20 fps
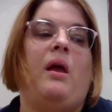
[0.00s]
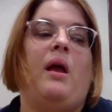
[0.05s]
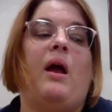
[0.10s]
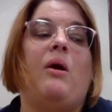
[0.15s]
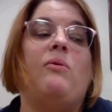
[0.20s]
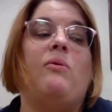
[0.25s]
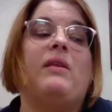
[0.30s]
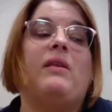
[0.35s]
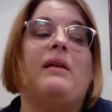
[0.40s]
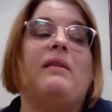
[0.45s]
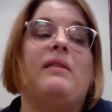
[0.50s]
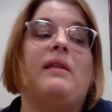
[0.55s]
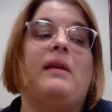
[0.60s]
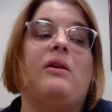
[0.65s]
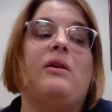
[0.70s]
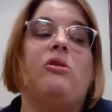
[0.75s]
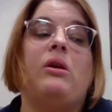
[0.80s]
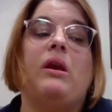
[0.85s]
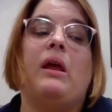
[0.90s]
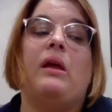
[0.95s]
I was asked
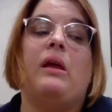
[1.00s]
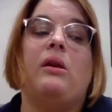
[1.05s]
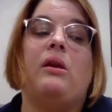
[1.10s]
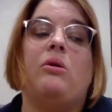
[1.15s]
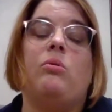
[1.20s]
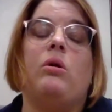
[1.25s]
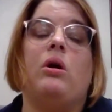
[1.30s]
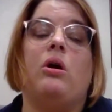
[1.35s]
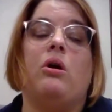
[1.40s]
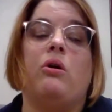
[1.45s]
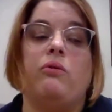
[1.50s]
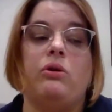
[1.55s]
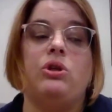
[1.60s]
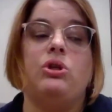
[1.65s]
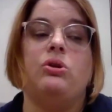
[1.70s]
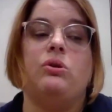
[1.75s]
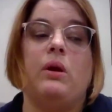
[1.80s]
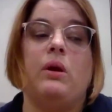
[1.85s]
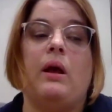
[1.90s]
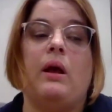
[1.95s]
here today to encourage
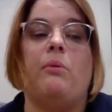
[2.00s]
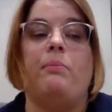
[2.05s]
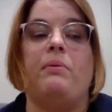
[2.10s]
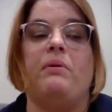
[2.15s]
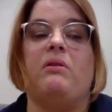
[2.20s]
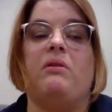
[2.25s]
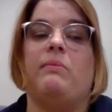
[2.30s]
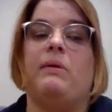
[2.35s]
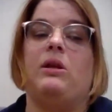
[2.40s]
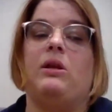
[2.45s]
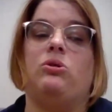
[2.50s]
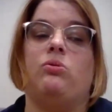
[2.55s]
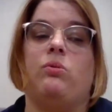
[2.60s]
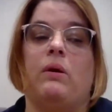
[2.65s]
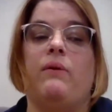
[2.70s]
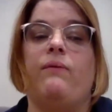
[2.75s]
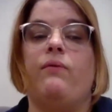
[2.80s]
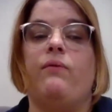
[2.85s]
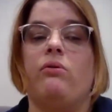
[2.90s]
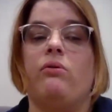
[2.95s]
you to help us make
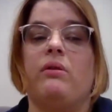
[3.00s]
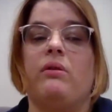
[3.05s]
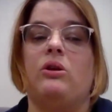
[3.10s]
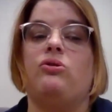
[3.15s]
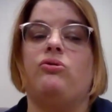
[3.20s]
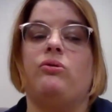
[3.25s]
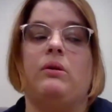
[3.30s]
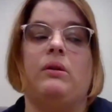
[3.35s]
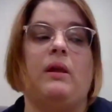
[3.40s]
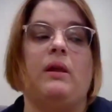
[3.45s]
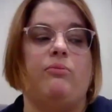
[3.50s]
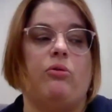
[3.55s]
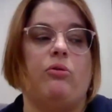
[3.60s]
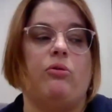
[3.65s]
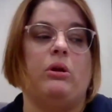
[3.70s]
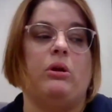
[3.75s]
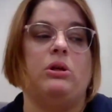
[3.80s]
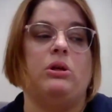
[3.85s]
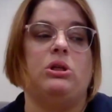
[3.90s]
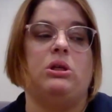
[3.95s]
21st century
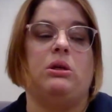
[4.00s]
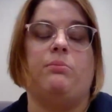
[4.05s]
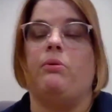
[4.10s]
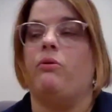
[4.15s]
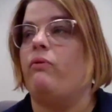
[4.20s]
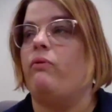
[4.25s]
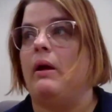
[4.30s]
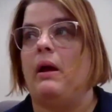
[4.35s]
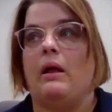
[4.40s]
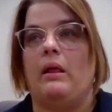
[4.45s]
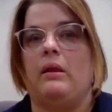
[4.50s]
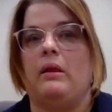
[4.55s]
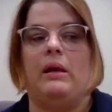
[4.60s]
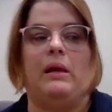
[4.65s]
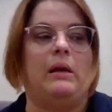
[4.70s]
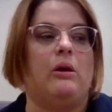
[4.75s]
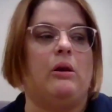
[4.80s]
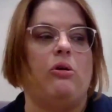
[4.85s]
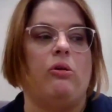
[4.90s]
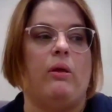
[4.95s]
librarianship a reality
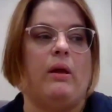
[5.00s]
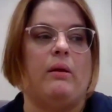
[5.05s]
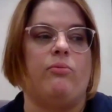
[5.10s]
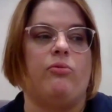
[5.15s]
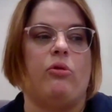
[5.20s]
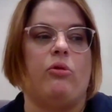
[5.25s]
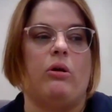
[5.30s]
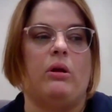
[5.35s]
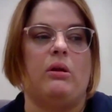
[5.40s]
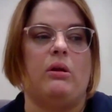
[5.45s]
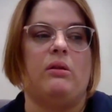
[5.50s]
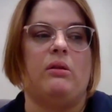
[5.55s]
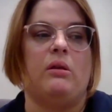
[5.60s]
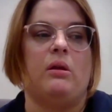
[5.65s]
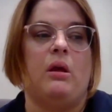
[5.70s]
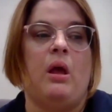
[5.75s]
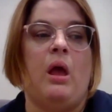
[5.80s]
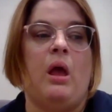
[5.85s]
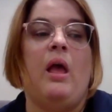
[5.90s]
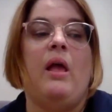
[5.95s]
in our libraries.
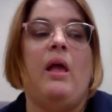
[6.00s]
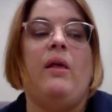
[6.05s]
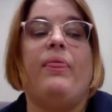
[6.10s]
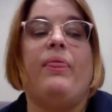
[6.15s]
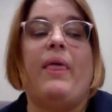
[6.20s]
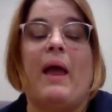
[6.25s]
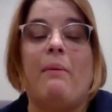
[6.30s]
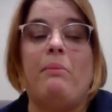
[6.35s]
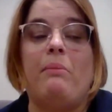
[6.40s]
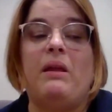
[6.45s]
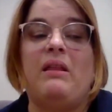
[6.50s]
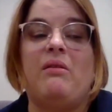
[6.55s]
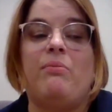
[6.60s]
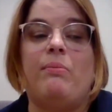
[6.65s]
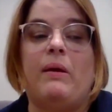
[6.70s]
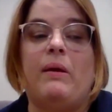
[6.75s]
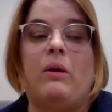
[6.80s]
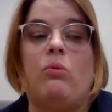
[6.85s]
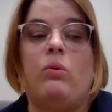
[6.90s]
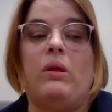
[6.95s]
That means
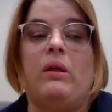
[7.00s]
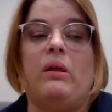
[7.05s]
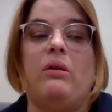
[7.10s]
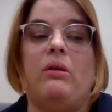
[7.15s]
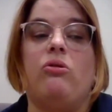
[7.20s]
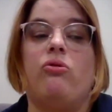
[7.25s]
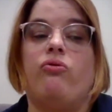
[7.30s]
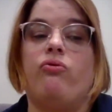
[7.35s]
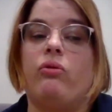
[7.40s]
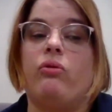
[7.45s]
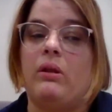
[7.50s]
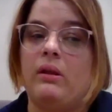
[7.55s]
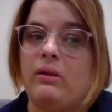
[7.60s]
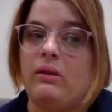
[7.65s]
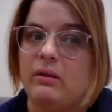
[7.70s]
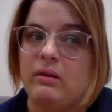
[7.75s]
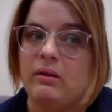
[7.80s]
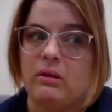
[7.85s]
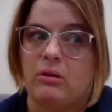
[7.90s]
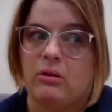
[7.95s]
being willing to really
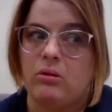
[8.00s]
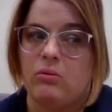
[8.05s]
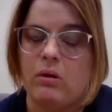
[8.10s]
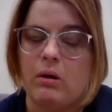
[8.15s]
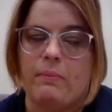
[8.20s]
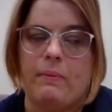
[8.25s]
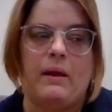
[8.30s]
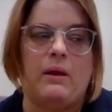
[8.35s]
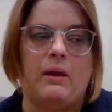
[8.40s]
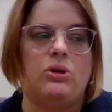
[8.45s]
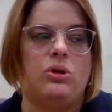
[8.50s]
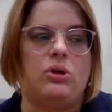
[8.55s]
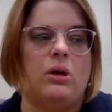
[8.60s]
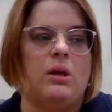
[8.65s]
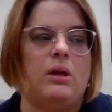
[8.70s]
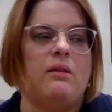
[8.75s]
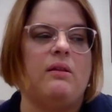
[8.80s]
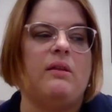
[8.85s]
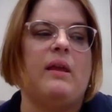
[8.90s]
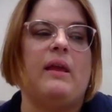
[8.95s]
listen to our
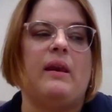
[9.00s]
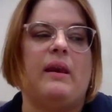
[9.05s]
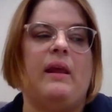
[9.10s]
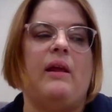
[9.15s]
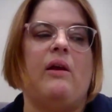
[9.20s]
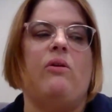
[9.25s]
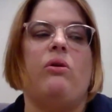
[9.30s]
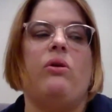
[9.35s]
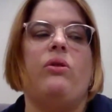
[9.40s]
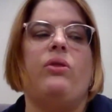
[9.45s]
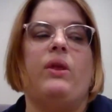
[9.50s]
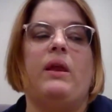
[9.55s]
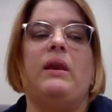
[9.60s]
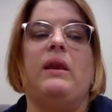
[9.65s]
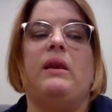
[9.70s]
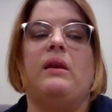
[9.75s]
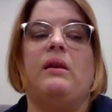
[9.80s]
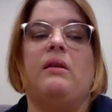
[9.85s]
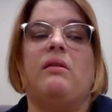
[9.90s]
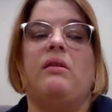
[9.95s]
patrons and hear that they
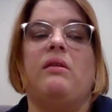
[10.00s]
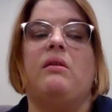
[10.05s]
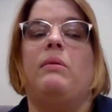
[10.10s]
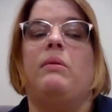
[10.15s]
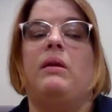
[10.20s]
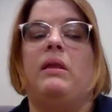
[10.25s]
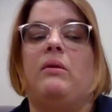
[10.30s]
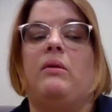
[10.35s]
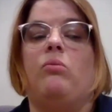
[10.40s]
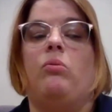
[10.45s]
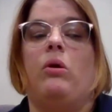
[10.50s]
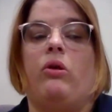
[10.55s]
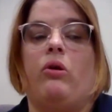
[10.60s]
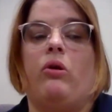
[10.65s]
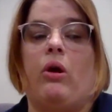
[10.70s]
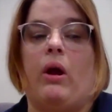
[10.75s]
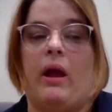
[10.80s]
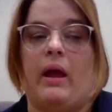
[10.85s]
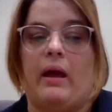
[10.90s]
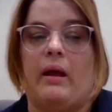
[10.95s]
need us to meet them where
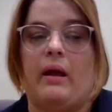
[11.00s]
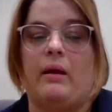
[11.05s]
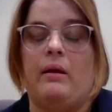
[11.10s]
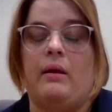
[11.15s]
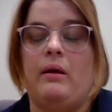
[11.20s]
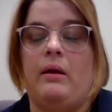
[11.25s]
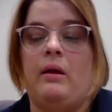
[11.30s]
they're at.